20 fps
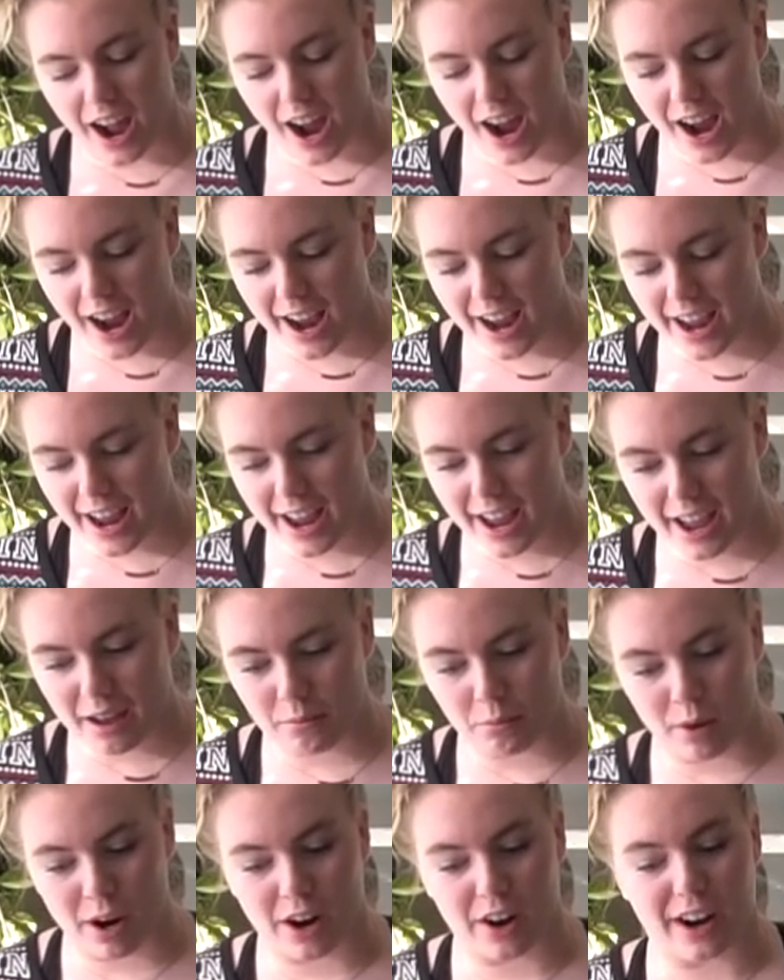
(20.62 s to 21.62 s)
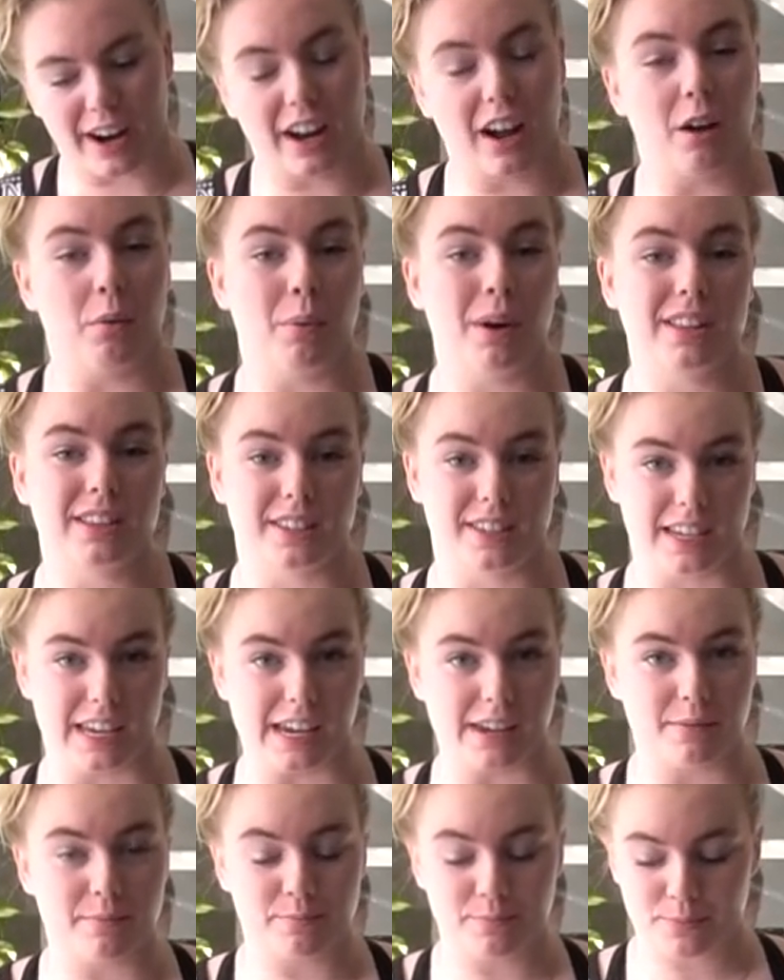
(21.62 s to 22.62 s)
I am wearing a
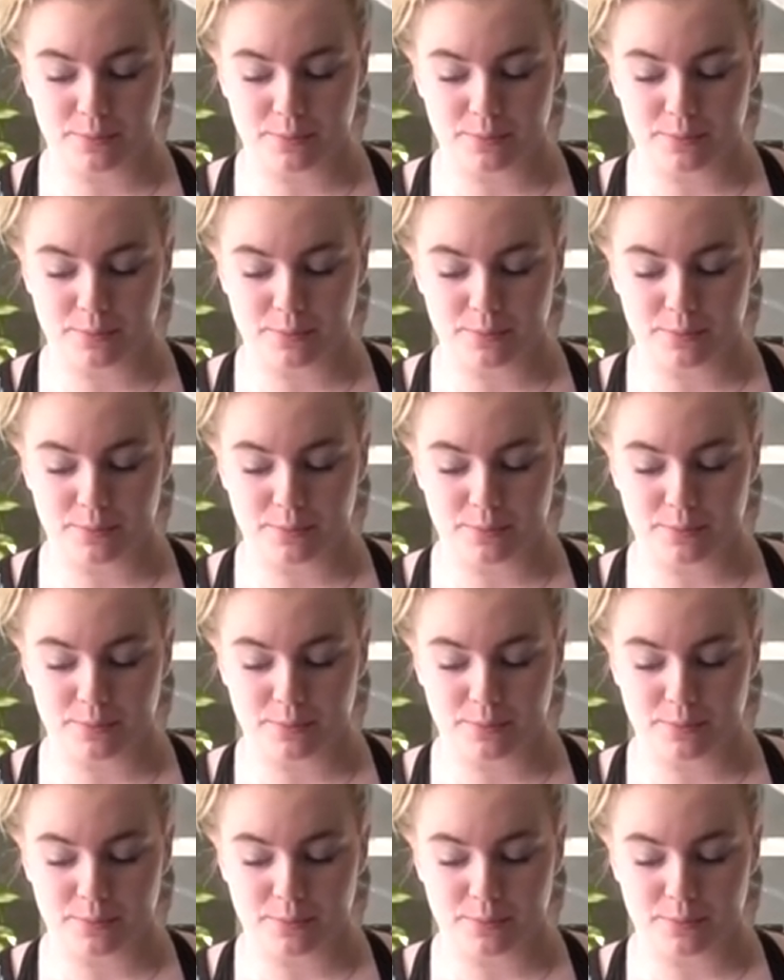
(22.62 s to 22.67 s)
onesie.